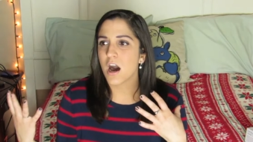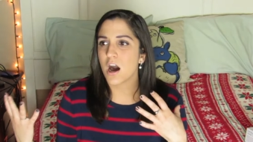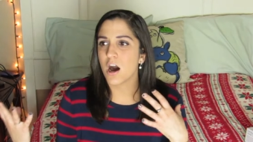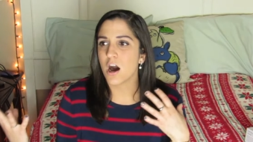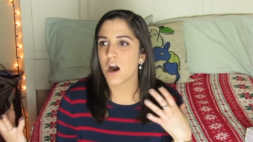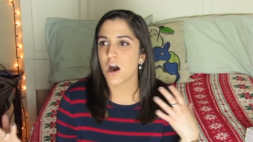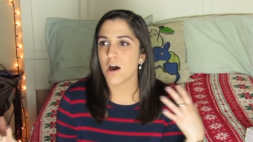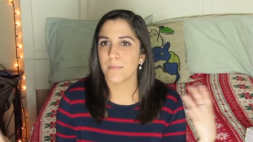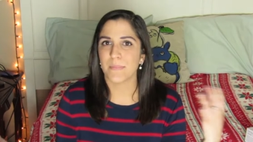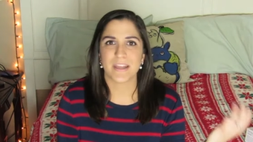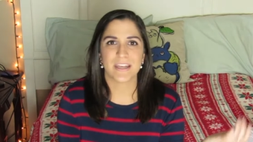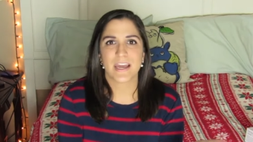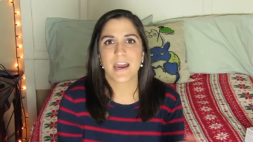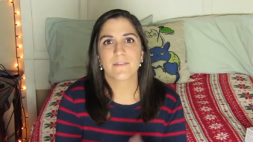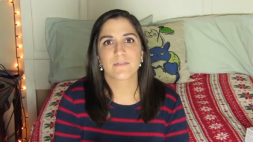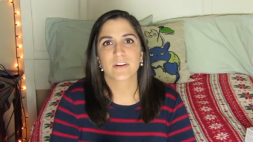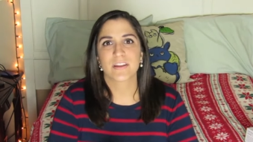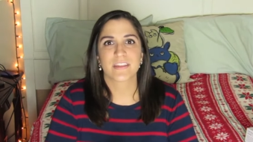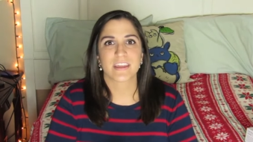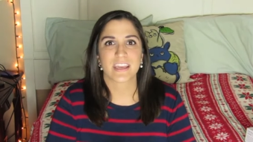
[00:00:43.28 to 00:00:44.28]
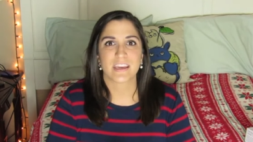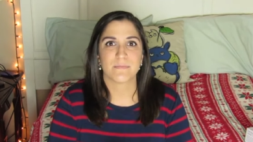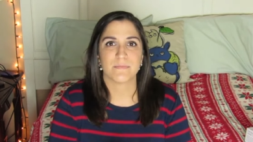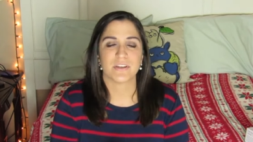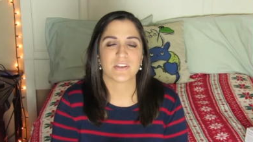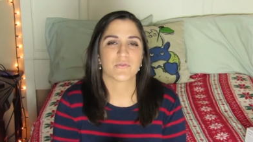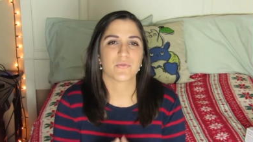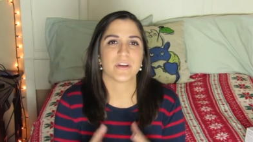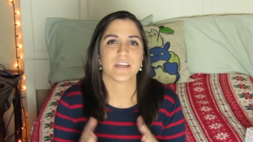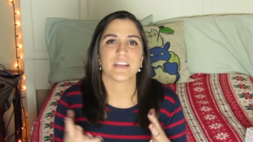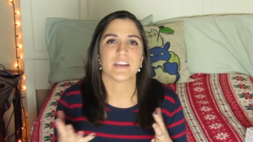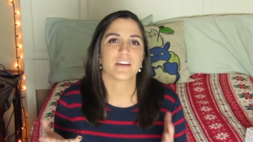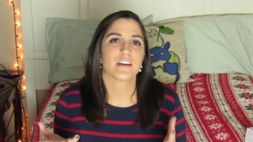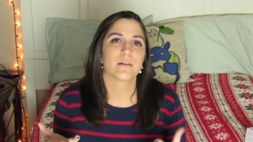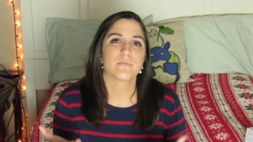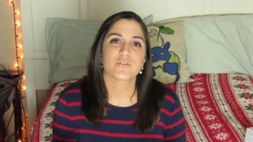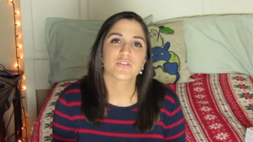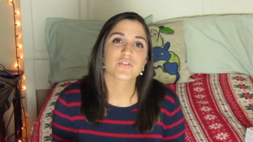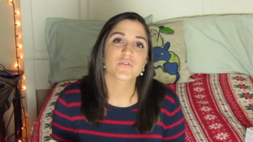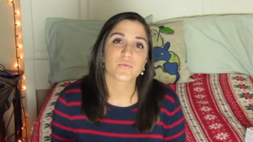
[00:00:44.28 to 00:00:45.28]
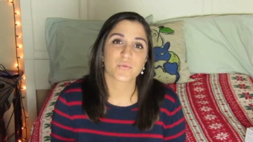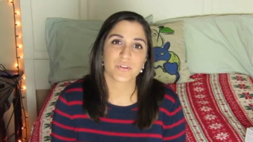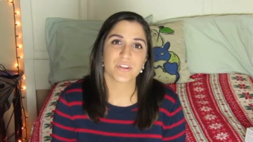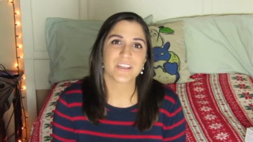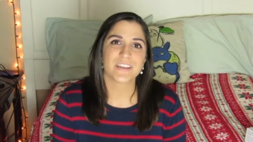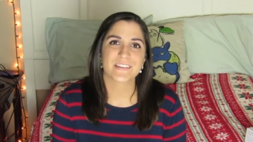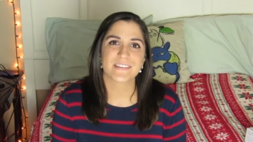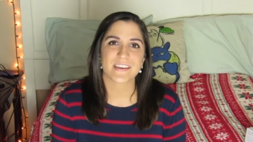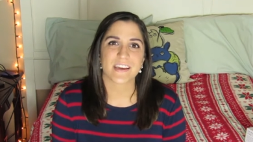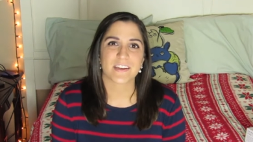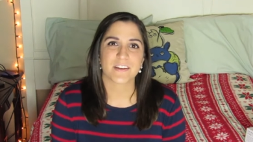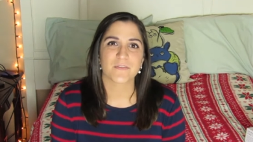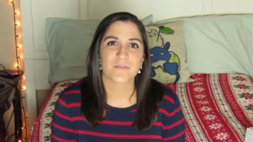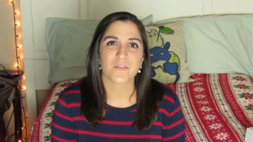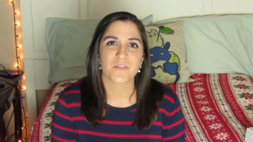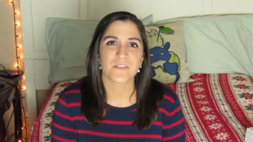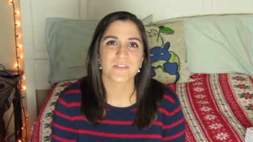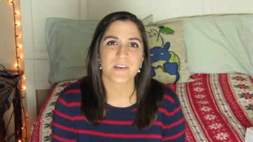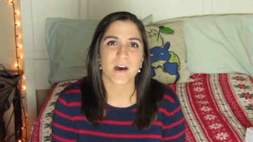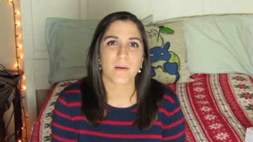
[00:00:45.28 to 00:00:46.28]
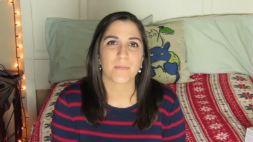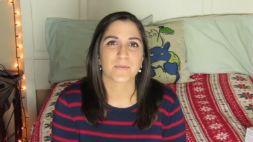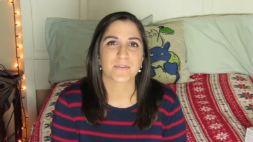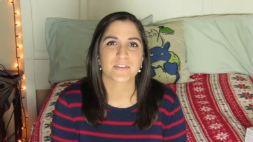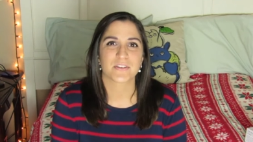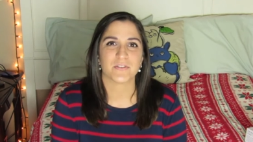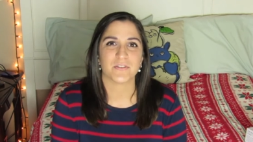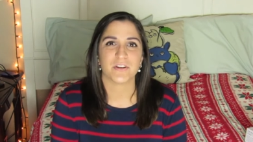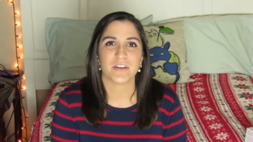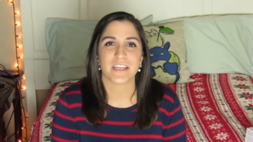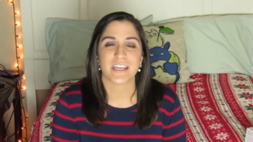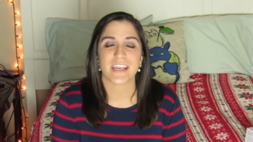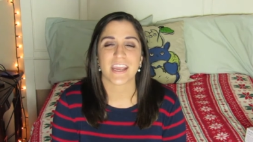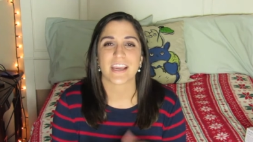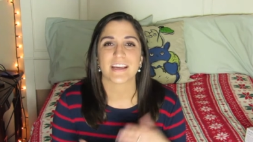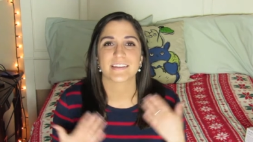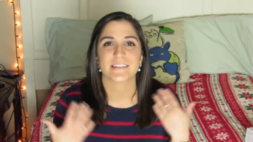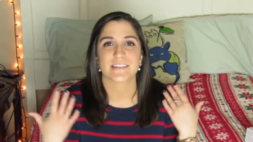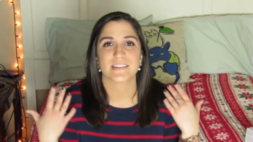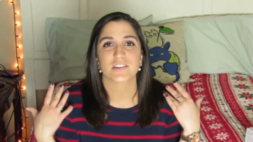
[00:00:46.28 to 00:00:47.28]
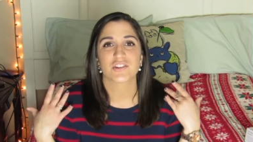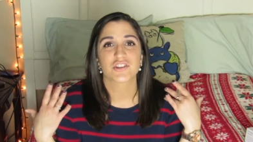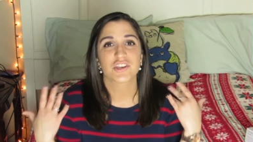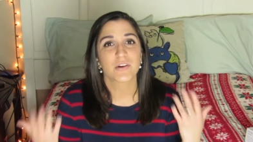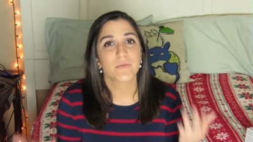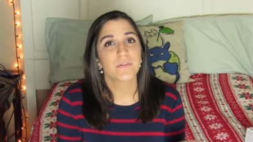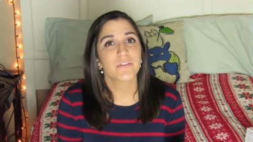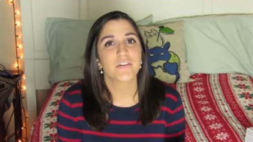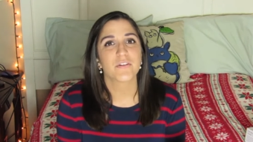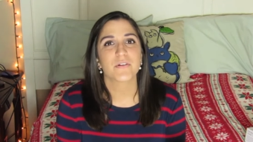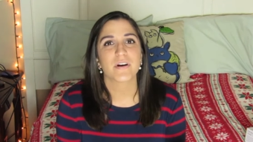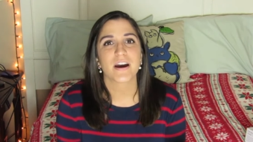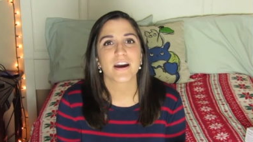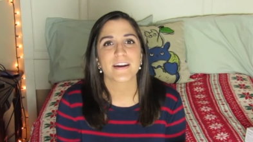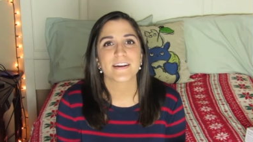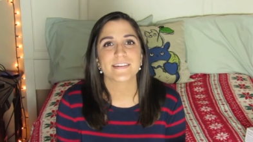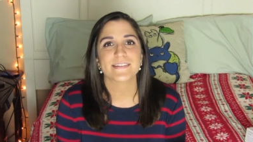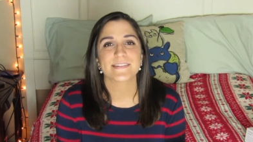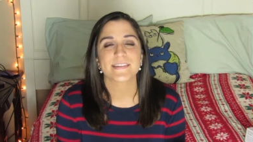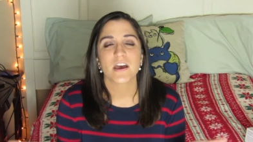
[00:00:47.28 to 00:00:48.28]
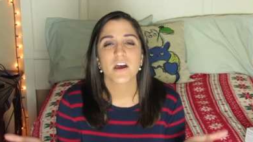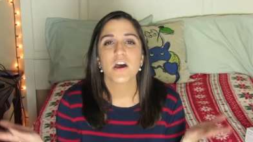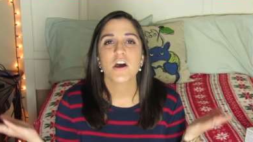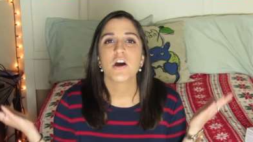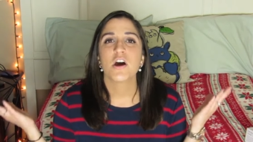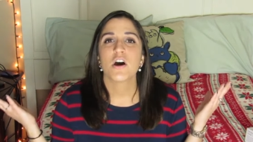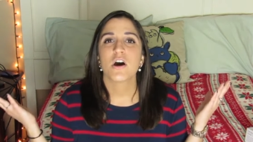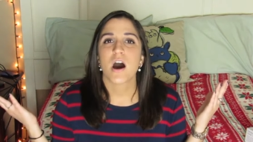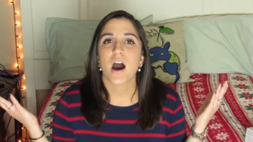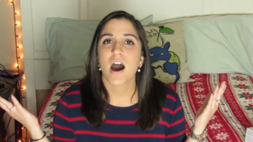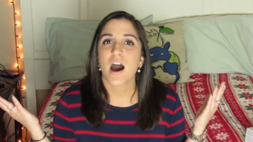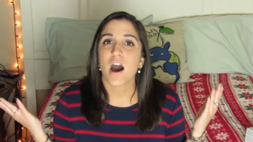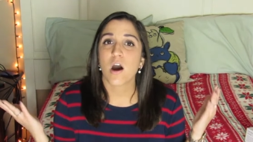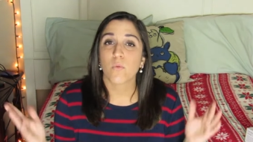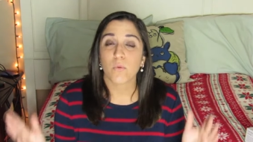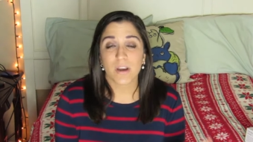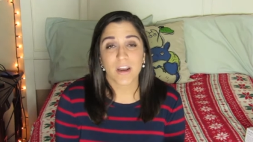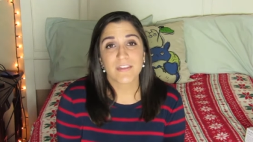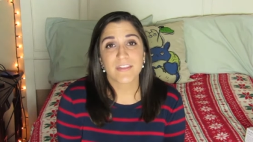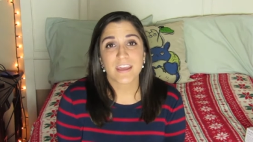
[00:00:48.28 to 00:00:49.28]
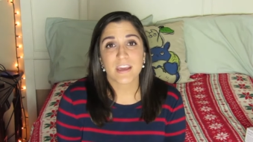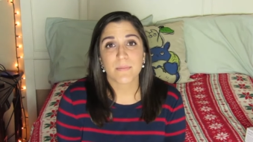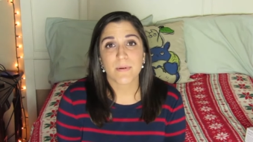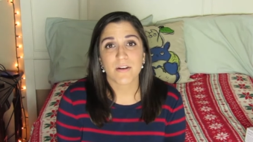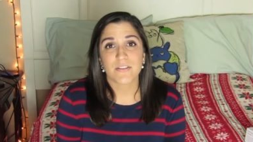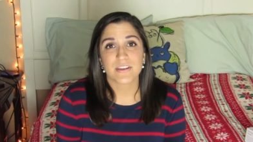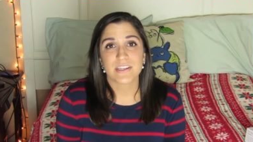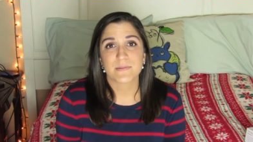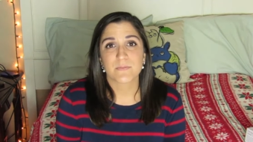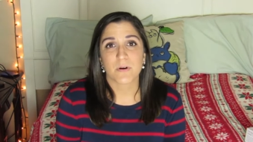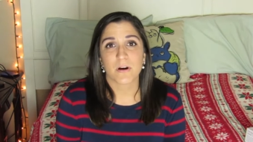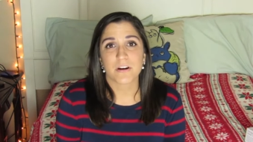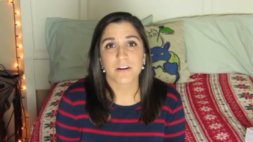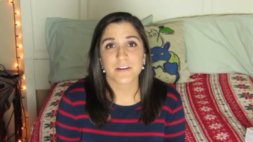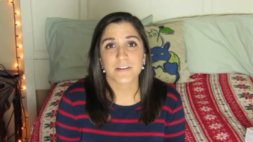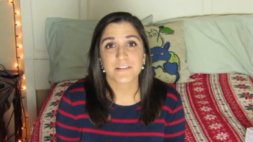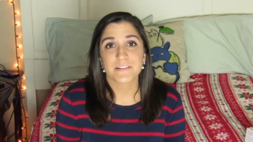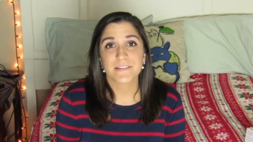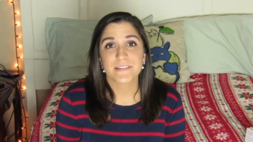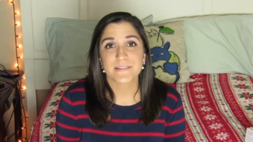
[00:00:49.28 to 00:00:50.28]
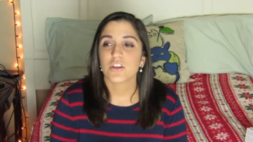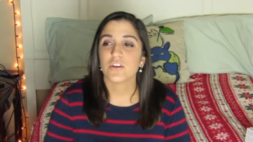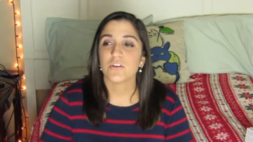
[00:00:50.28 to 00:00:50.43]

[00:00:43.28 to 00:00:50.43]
Um, and everything in between. And I'm just really excited for this opportunity and to share with you guys uh, what I think about these products.